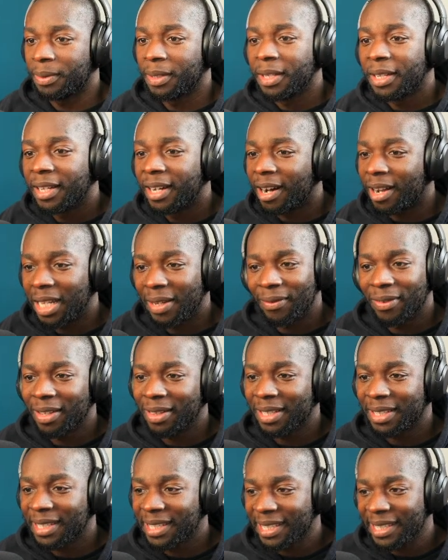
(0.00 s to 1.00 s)
I'll leave it like
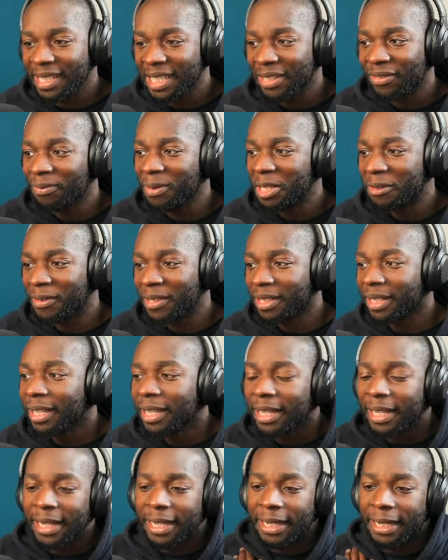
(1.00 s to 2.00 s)
this. This is easier for me to read.
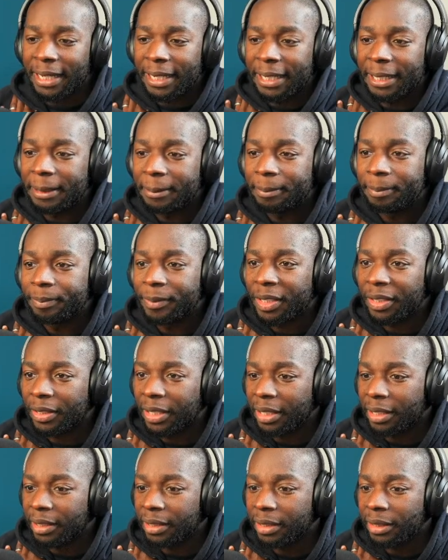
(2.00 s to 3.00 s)

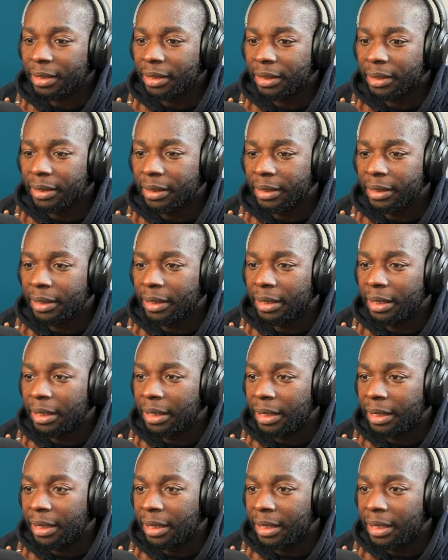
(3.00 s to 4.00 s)
Okay.
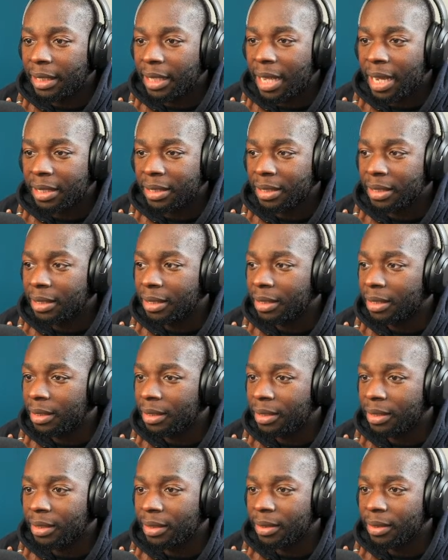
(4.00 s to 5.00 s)

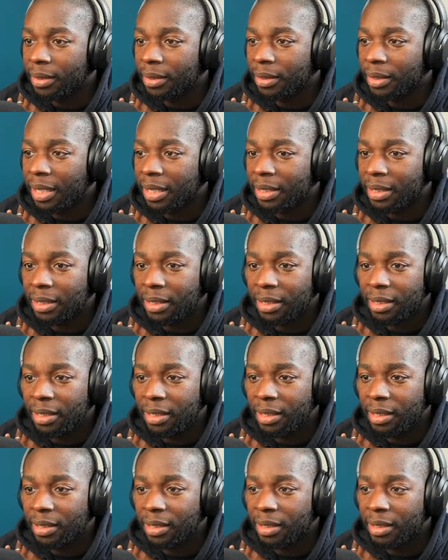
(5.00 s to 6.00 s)
Actions, next
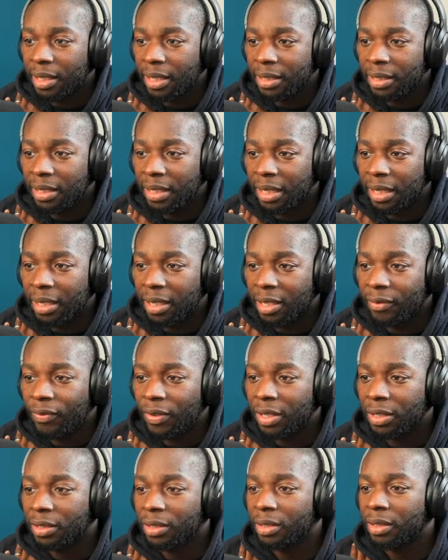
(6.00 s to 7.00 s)
scene, click
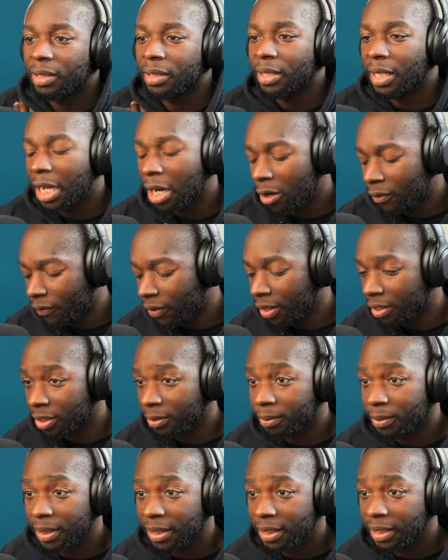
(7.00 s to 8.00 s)
function, arrow
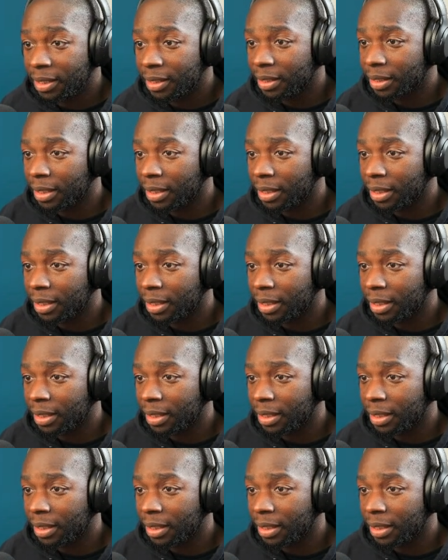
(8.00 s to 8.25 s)
function, please.